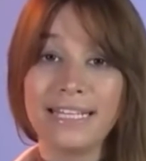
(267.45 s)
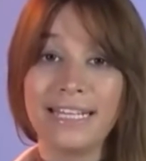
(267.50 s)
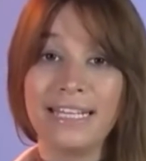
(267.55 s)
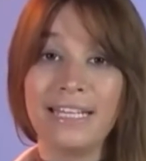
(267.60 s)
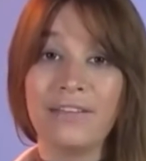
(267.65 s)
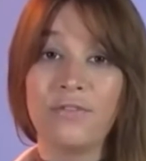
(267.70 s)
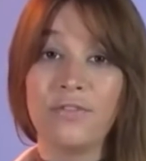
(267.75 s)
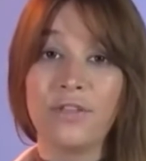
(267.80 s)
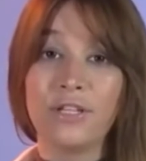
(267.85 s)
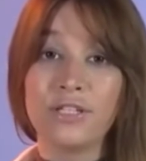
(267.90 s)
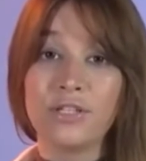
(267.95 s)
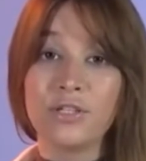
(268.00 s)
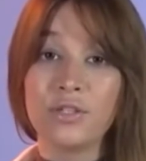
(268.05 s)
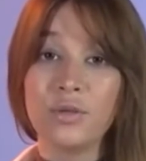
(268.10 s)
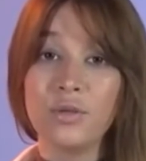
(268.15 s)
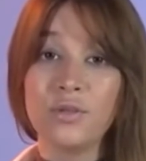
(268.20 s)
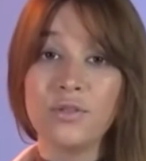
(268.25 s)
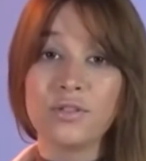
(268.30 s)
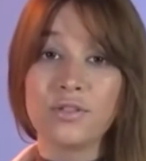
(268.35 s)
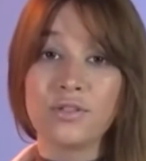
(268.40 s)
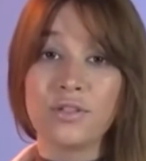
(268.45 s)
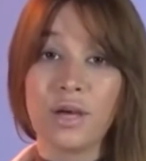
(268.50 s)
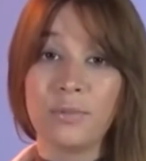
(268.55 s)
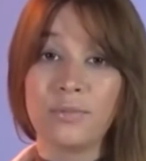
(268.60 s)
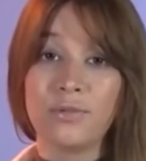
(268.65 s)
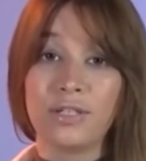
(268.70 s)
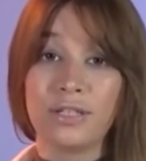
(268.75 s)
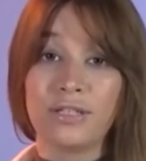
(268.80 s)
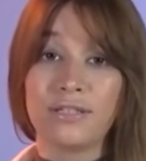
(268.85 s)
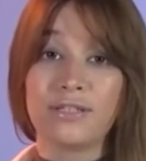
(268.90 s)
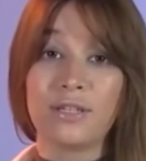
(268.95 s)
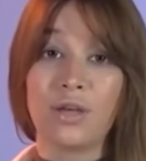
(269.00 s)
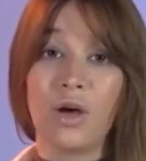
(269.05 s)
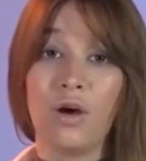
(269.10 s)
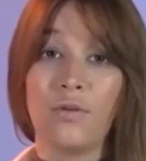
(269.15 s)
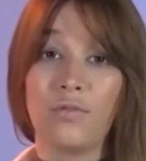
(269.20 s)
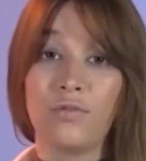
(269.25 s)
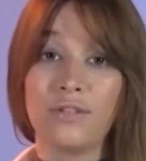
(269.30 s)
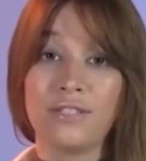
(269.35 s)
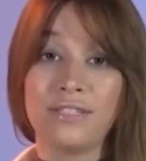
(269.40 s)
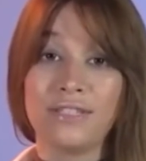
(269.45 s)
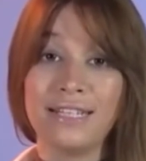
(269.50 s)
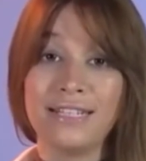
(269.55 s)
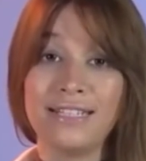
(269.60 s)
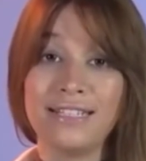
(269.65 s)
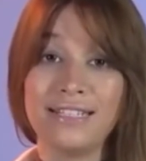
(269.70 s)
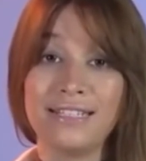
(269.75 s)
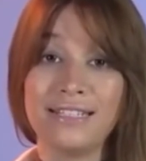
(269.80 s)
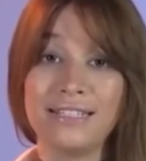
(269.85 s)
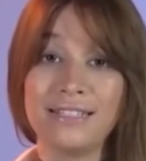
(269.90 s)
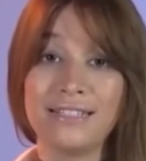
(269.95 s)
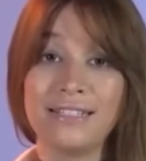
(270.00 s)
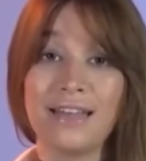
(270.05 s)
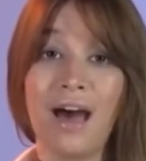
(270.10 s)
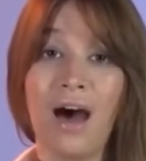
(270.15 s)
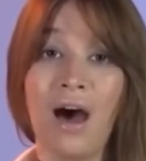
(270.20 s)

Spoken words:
if the two subjects of the sentence